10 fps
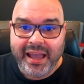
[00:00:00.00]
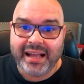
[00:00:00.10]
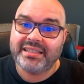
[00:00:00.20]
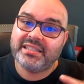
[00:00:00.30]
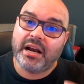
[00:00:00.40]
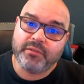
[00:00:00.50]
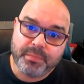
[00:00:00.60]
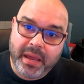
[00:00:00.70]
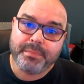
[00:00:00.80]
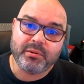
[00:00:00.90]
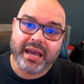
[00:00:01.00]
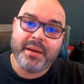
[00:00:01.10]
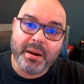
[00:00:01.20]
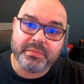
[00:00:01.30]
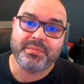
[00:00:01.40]
And several people
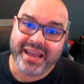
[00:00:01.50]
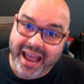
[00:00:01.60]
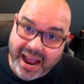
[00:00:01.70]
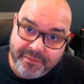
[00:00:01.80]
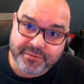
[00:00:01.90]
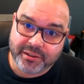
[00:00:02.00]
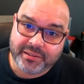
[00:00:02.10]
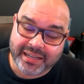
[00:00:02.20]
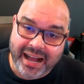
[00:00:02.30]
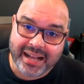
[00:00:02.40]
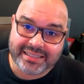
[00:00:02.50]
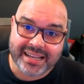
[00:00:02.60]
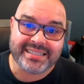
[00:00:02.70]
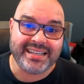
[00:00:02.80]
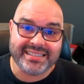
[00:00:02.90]
came up to me after the
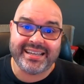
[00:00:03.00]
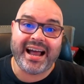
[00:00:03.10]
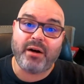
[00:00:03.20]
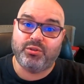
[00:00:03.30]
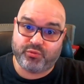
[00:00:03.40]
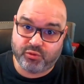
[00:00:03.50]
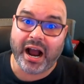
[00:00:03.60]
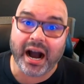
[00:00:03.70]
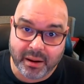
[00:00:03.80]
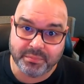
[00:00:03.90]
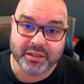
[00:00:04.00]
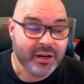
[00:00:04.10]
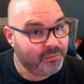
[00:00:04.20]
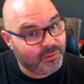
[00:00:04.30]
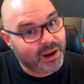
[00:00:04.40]
contest and said I was robbed,
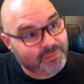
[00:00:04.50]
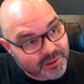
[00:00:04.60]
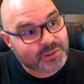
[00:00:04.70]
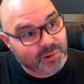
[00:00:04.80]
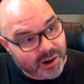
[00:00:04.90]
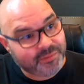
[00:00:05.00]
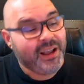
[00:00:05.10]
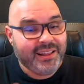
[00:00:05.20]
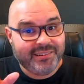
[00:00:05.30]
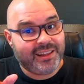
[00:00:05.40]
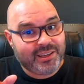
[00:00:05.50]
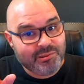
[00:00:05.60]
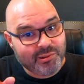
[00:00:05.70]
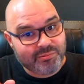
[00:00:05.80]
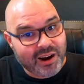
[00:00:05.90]
for whatever it's worth. They were like, you
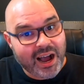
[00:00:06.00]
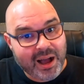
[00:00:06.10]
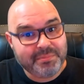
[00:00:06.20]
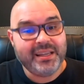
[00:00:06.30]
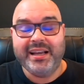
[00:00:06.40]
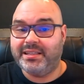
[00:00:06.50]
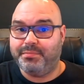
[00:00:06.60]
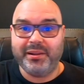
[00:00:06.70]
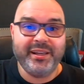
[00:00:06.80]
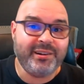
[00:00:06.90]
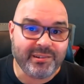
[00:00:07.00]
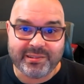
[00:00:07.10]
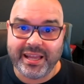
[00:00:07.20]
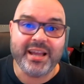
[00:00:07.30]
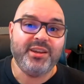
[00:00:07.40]
were robbed, it's a political
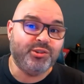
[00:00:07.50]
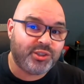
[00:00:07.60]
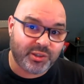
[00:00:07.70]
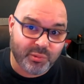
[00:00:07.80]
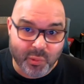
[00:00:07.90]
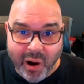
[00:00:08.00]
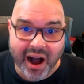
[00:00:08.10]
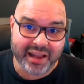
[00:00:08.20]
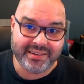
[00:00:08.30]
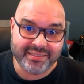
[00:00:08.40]
thing, you should have won.